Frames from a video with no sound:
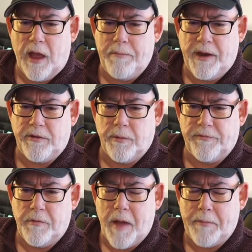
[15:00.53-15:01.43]
that I picked
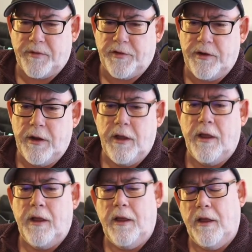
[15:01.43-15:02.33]
up from Amazon.
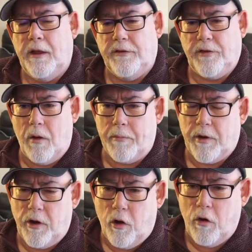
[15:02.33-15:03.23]
So I'm
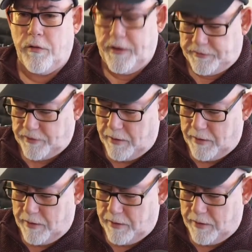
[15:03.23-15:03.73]
going to hook this